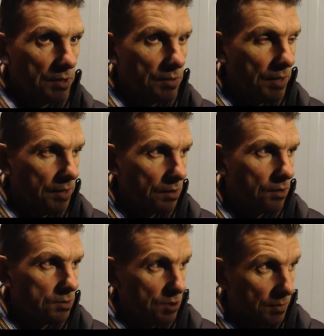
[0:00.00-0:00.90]
when you make
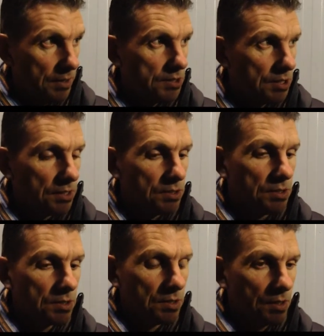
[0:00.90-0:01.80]
so many
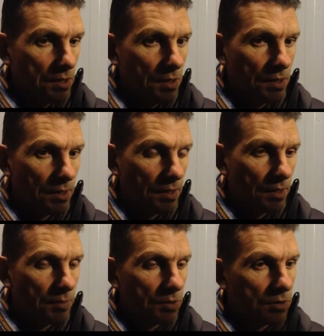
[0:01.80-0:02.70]
changes,
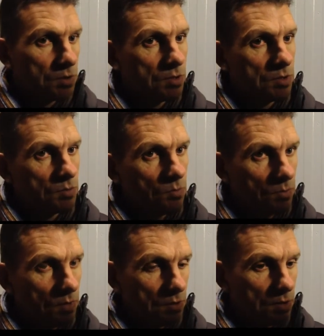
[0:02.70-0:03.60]
because,
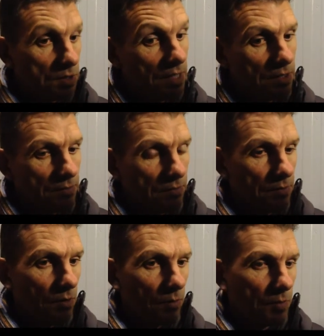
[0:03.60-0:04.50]
as I say,
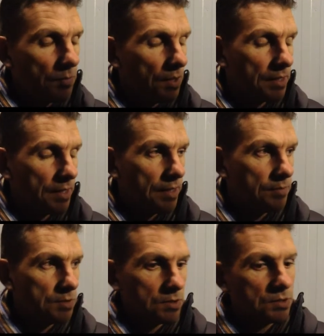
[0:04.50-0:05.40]
they've not been playing
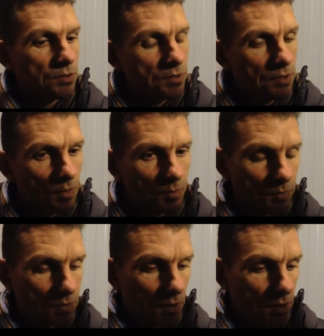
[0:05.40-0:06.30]
games, so they're not
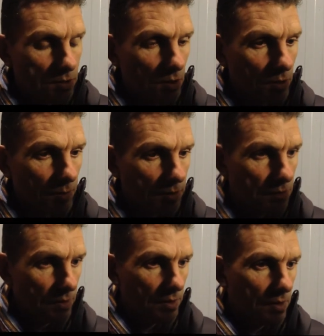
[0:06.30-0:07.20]
totally
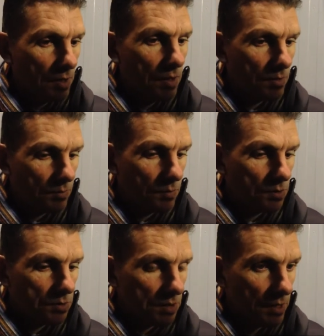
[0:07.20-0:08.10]
match fit.
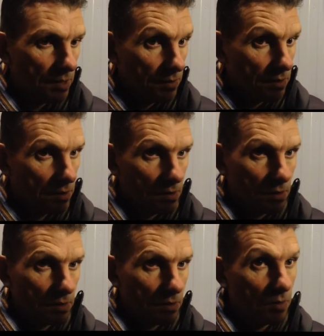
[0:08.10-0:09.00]
But as I say, I
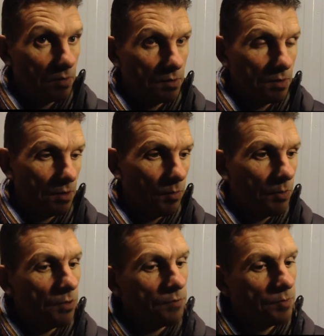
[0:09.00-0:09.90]
think,
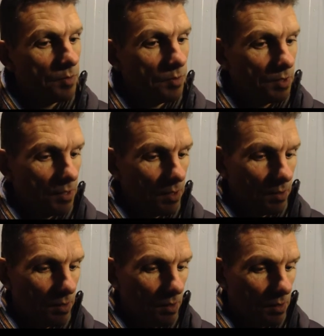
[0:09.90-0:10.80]
apart from the
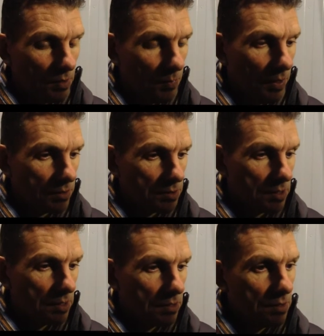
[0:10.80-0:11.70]

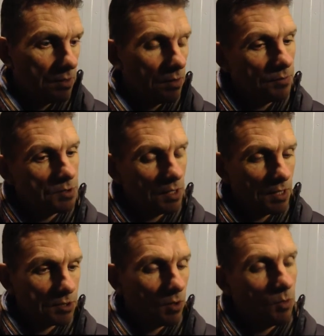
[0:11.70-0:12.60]
penalty and the
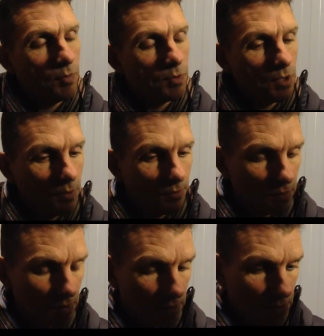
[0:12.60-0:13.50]
last goal when we're going
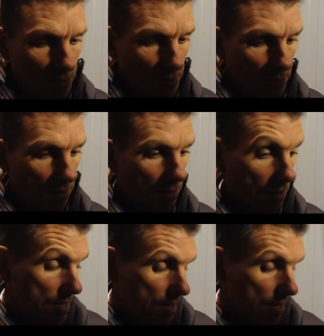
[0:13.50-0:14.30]
for things, then